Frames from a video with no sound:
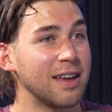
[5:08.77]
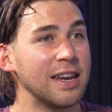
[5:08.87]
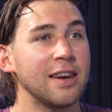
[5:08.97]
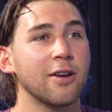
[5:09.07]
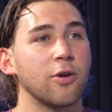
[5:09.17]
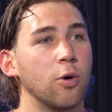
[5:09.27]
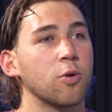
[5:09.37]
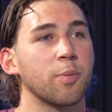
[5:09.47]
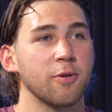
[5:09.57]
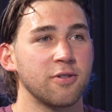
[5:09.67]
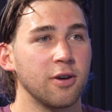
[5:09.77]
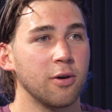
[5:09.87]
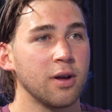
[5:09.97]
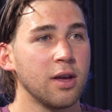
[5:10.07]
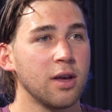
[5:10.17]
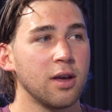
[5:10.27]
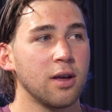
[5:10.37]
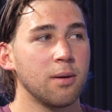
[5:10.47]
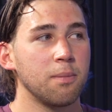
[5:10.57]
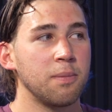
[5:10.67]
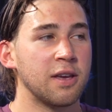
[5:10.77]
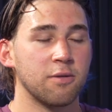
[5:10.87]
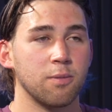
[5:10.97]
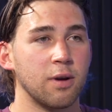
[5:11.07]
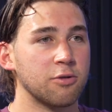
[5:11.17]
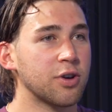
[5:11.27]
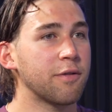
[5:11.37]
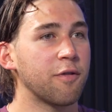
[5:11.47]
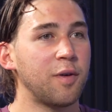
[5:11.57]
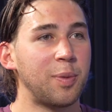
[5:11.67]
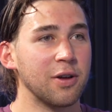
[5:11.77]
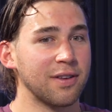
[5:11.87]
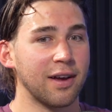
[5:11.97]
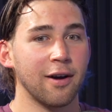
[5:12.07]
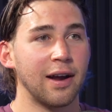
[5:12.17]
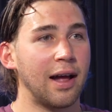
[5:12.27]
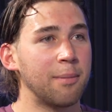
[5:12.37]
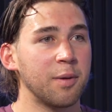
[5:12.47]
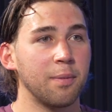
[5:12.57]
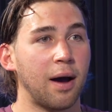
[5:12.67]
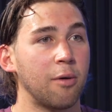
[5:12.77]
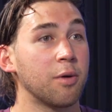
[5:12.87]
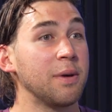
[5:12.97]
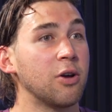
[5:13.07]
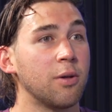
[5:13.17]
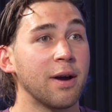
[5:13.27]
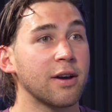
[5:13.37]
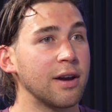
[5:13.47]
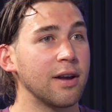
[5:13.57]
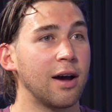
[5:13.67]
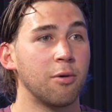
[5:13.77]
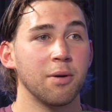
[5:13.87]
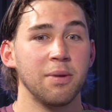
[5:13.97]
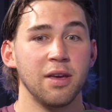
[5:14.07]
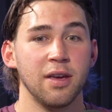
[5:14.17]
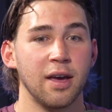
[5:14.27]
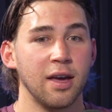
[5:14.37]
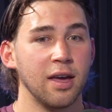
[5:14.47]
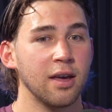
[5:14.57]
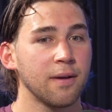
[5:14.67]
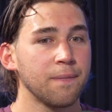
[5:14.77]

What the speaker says: I needed a goal to pursue. Because when I was training for football, it's like, all right, I want to be an All-American. I want to be